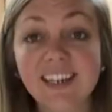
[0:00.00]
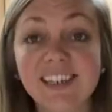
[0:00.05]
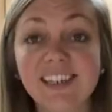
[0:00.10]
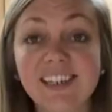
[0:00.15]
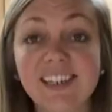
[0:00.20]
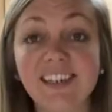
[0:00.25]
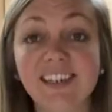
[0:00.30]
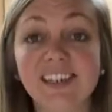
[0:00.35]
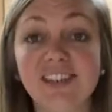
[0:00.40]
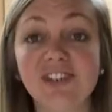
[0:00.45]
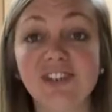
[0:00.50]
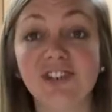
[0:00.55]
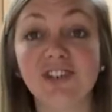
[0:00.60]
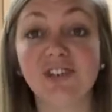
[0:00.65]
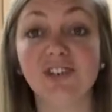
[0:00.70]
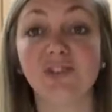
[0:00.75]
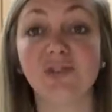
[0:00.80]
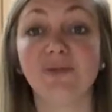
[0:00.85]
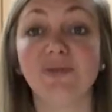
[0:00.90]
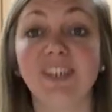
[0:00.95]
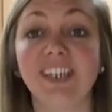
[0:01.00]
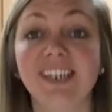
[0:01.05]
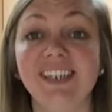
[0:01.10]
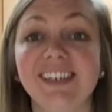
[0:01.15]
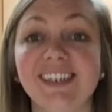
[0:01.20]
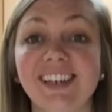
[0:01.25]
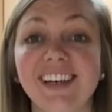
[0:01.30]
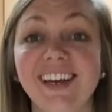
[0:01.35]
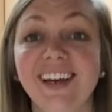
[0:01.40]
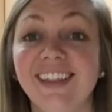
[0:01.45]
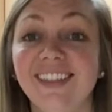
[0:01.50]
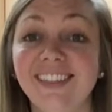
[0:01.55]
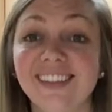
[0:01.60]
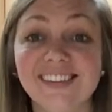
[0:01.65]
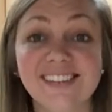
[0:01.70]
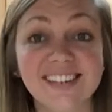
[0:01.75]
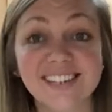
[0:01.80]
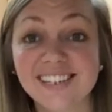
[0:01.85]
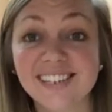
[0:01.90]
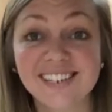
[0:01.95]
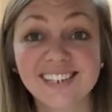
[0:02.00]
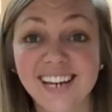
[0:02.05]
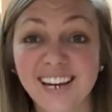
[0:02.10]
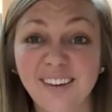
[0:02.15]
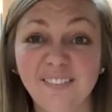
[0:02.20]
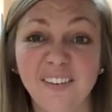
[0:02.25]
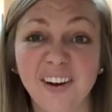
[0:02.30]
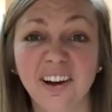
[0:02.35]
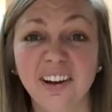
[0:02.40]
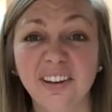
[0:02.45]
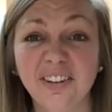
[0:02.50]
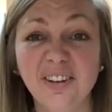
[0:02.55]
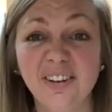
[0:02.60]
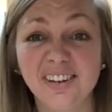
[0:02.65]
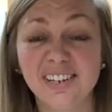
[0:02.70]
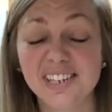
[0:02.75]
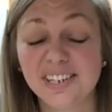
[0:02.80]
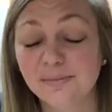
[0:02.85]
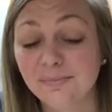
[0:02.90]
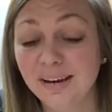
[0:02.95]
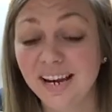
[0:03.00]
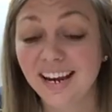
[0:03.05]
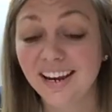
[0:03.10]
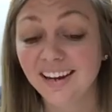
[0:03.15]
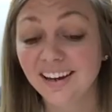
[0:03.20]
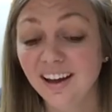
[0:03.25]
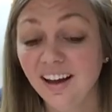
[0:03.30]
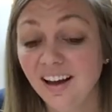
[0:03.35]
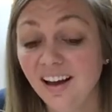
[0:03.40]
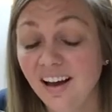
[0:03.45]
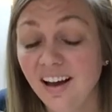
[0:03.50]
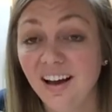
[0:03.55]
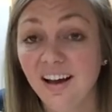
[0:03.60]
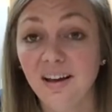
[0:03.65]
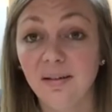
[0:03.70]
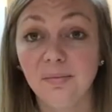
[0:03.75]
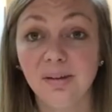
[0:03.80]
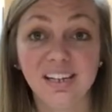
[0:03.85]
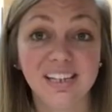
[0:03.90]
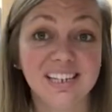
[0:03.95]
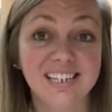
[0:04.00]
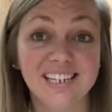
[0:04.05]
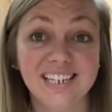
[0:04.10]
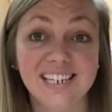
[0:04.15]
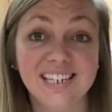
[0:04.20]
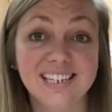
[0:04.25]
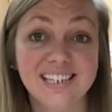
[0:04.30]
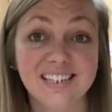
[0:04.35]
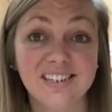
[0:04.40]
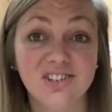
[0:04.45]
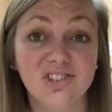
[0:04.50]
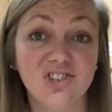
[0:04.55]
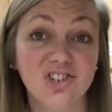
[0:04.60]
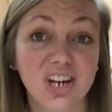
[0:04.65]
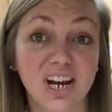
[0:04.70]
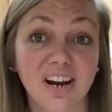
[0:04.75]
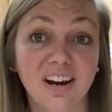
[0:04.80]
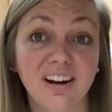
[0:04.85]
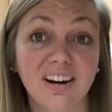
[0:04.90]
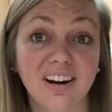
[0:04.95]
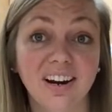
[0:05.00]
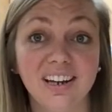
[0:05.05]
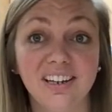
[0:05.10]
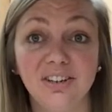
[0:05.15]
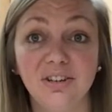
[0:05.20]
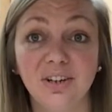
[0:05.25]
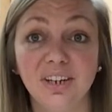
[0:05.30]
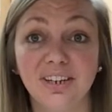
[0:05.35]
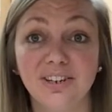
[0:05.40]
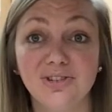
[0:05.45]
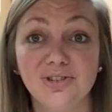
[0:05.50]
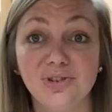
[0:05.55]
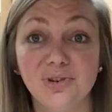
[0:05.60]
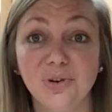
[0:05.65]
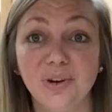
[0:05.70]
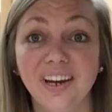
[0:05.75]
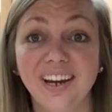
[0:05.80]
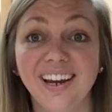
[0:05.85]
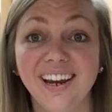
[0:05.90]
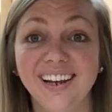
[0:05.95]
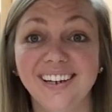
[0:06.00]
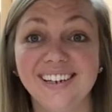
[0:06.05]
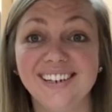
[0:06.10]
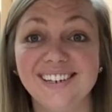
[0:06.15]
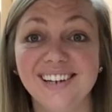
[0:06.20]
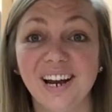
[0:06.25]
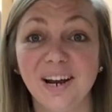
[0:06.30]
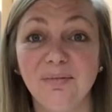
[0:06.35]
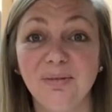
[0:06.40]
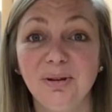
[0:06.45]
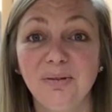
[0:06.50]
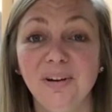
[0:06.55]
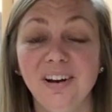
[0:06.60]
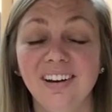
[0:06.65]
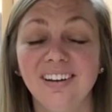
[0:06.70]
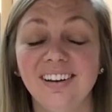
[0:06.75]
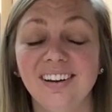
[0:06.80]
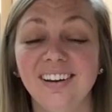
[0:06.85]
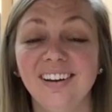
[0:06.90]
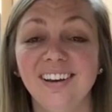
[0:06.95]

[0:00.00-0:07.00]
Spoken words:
delicious treat that doesn't take very long to make, and it's easy to share, and you can enjoy it anytime you want.